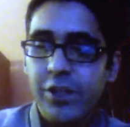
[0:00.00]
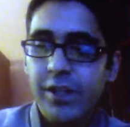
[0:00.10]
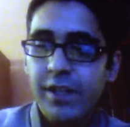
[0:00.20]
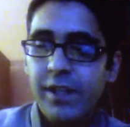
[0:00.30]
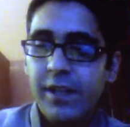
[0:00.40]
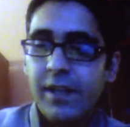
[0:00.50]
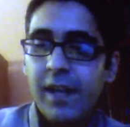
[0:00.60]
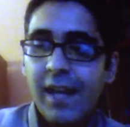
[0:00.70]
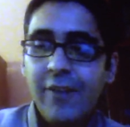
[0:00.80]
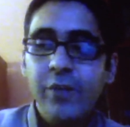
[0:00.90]
As
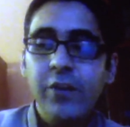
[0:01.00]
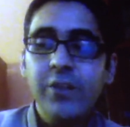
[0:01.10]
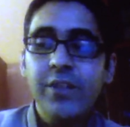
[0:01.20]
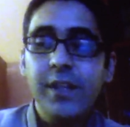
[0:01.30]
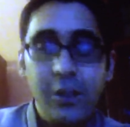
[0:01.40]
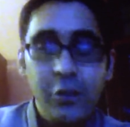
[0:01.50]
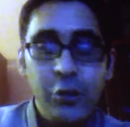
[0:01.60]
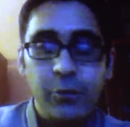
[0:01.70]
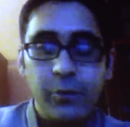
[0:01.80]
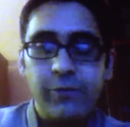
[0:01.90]
regards the cultural
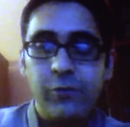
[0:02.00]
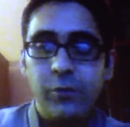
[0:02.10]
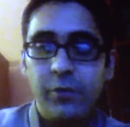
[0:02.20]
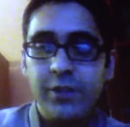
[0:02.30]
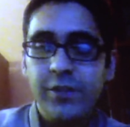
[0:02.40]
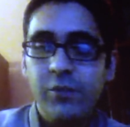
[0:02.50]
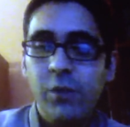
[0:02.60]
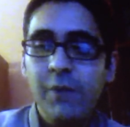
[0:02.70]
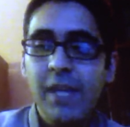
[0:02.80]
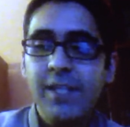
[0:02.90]
performance, one may
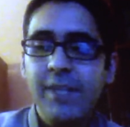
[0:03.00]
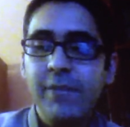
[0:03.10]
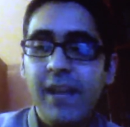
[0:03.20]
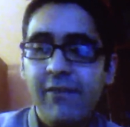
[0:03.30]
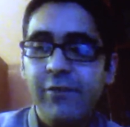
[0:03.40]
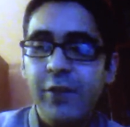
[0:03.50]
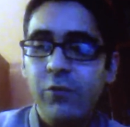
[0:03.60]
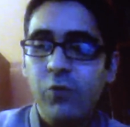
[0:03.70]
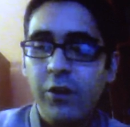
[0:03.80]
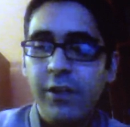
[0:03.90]
accept every
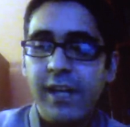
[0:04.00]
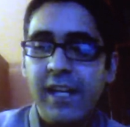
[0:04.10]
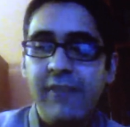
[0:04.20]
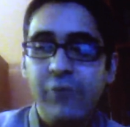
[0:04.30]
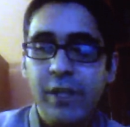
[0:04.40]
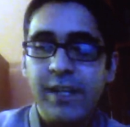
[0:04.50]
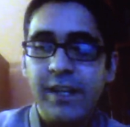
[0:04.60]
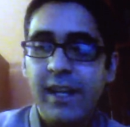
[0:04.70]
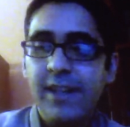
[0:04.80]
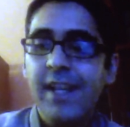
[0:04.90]
word I have written and
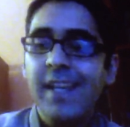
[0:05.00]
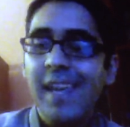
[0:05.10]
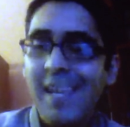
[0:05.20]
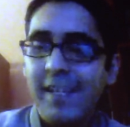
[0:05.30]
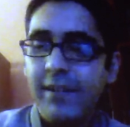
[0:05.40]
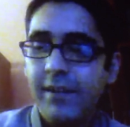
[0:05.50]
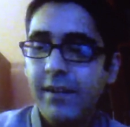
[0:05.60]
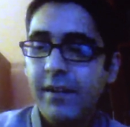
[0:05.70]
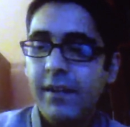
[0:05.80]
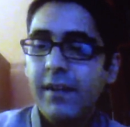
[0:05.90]
yet hate it
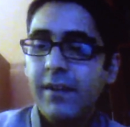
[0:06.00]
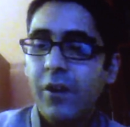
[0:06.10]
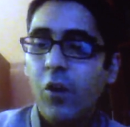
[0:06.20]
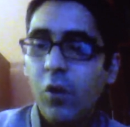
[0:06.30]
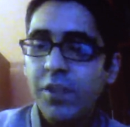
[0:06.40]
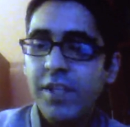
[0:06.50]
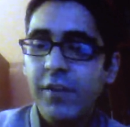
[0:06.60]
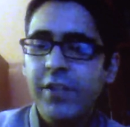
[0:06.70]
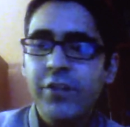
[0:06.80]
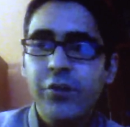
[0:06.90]
the wholesale
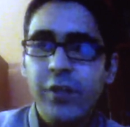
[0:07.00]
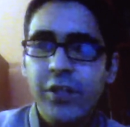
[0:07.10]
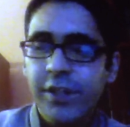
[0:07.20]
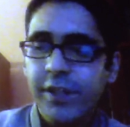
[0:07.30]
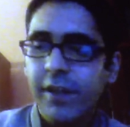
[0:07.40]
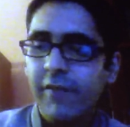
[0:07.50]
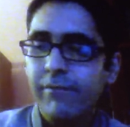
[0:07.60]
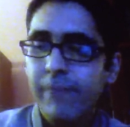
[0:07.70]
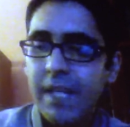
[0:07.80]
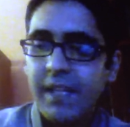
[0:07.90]
destruction of
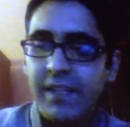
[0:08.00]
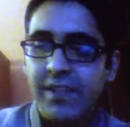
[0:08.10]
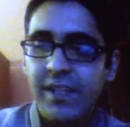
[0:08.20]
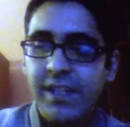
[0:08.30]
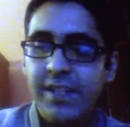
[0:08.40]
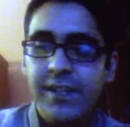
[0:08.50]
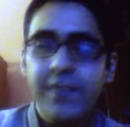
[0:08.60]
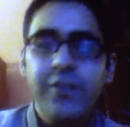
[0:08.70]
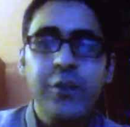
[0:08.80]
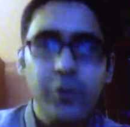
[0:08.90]
meanings
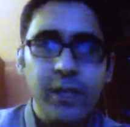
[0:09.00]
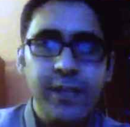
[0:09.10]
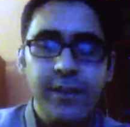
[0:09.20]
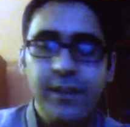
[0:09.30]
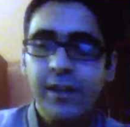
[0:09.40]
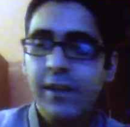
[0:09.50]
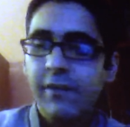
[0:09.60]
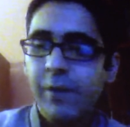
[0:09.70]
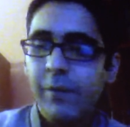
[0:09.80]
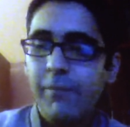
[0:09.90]
incident to it
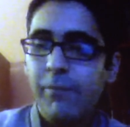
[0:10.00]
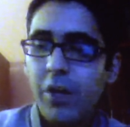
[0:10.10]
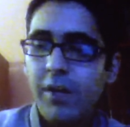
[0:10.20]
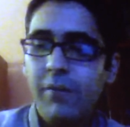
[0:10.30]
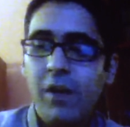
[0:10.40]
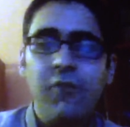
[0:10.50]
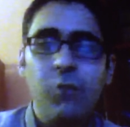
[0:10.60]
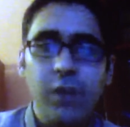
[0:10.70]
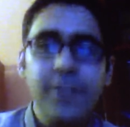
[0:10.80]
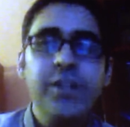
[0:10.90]
from the bottom of
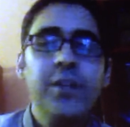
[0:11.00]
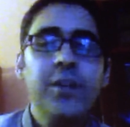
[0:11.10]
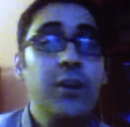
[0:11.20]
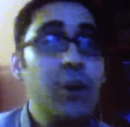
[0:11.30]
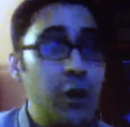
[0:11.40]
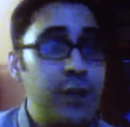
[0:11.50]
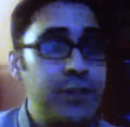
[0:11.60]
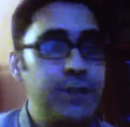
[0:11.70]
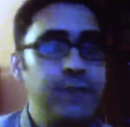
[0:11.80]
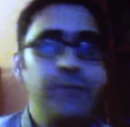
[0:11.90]
one's heart.
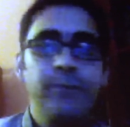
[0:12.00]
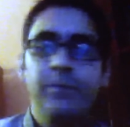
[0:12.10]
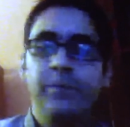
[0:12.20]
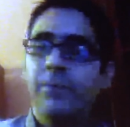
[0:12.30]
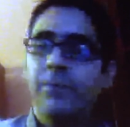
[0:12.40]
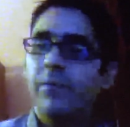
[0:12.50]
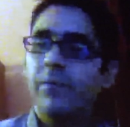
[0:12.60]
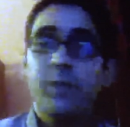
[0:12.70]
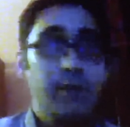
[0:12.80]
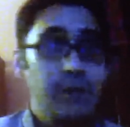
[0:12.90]

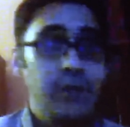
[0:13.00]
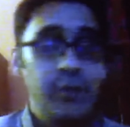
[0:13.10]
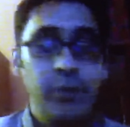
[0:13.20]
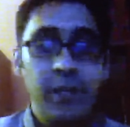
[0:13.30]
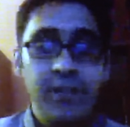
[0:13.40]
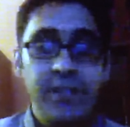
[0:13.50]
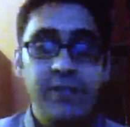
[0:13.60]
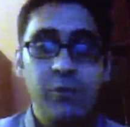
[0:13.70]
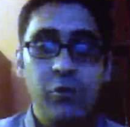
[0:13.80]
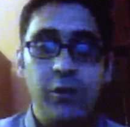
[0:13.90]
Surprised
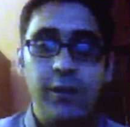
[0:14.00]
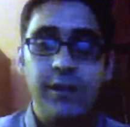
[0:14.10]
even more.